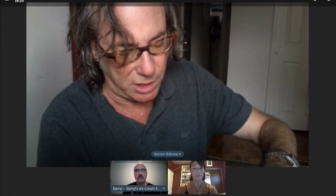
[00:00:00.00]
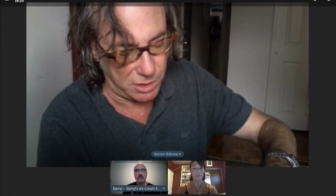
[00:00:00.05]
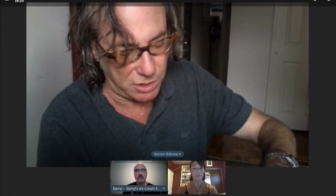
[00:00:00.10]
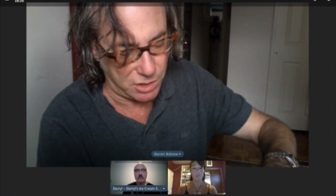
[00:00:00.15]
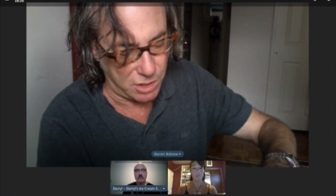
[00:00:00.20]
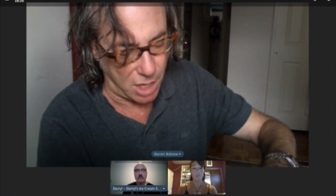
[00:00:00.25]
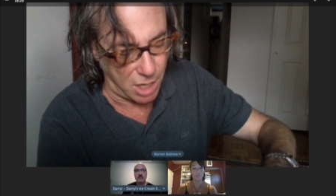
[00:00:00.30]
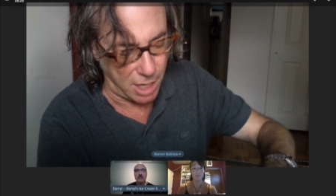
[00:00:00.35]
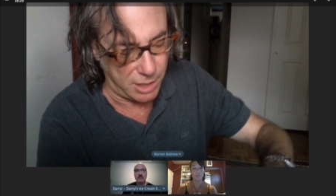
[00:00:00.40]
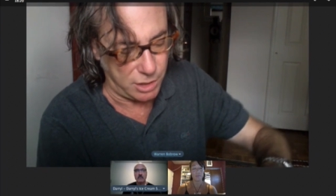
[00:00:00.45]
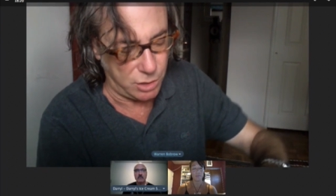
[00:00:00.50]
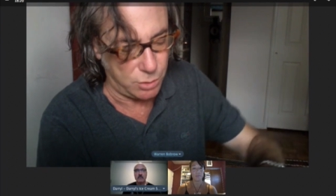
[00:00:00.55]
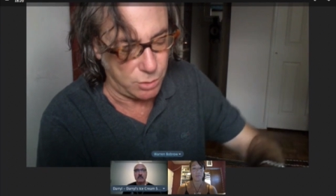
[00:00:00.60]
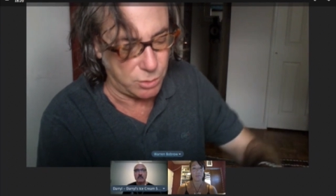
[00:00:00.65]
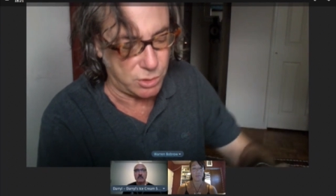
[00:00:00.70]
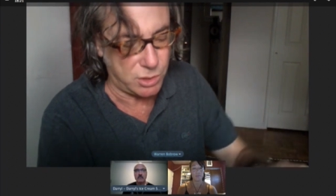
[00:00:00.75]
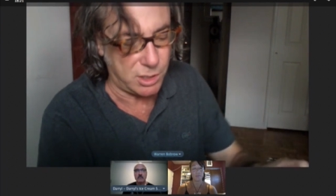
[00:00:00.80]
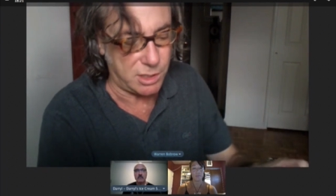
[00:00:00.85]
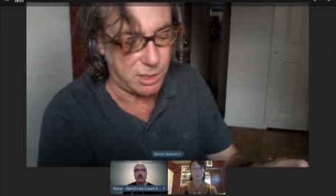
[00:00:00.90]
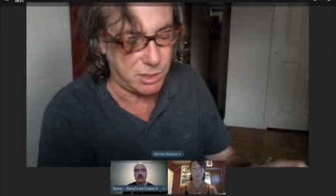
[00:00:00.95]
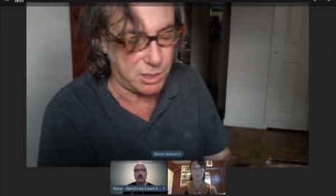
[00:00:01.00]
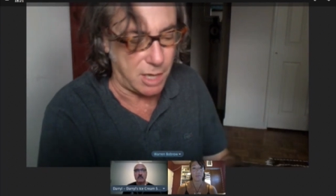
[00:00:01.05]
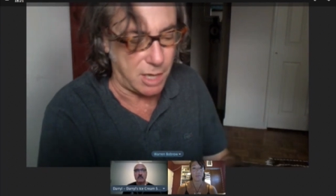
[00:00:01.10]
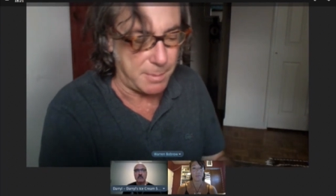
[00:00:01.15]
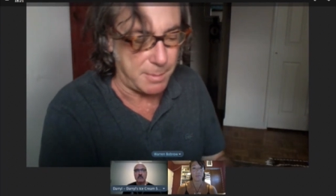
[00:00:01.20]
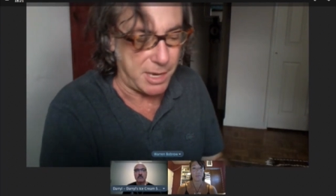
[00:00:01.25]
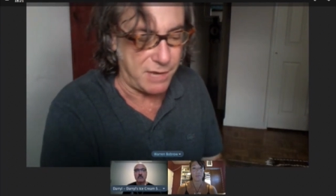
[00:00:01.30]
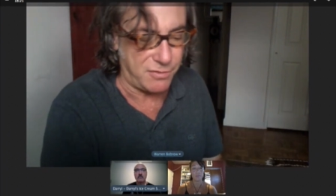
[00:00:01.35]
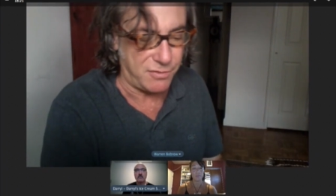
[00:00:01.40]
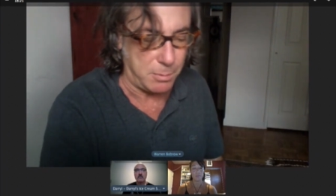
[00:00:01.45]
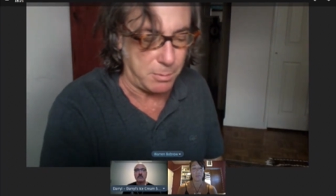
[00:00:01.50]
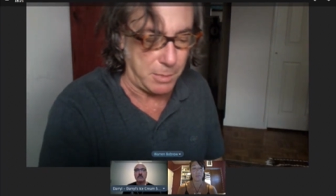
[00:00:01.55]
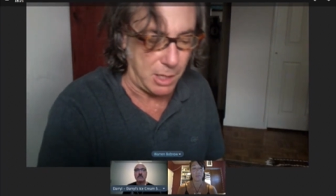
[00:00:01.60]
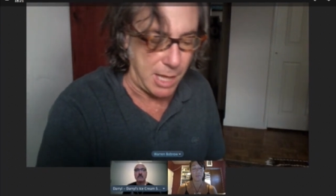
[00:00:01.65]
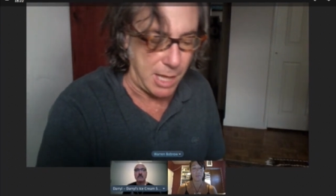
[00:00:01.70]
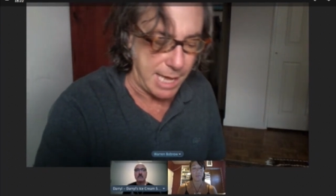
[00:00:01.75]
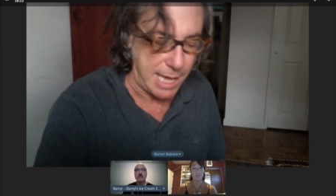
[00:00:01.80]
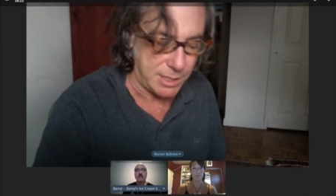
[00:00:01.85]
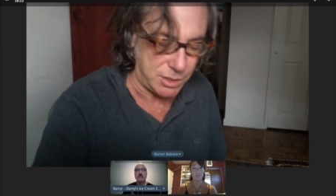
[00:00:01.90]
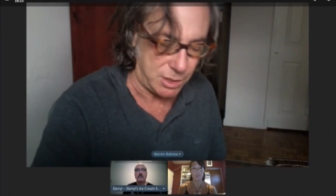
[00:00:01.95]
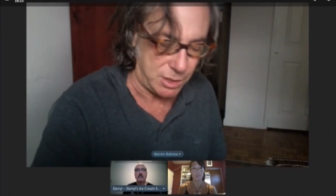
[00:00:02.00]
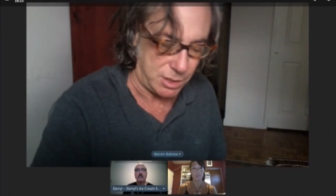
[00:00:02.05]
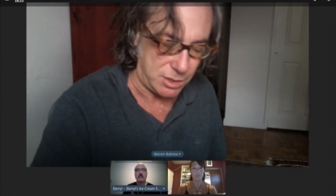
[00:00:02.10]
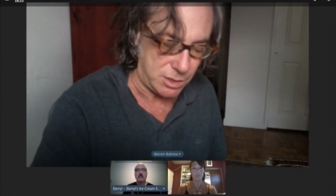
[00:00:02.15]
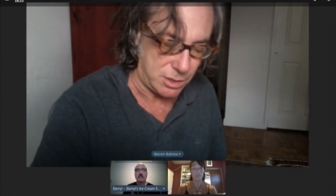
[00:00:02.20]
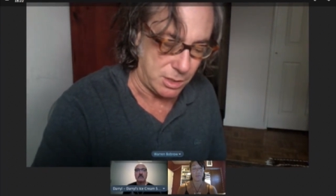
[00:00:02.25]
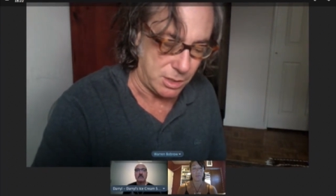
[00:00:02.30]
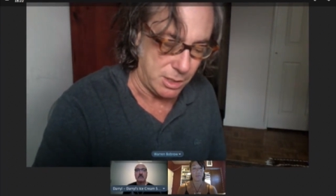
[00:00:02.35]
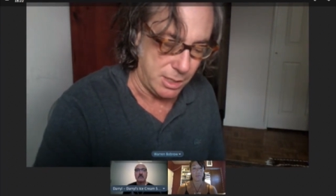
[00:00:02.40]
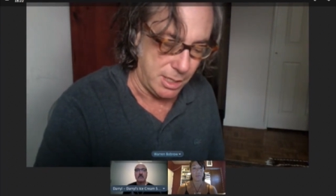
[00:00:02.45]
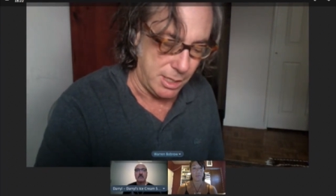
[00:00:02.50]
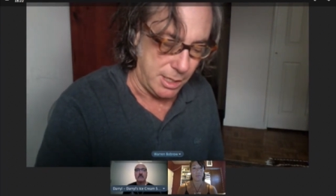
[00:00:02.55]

it's not made from molasses.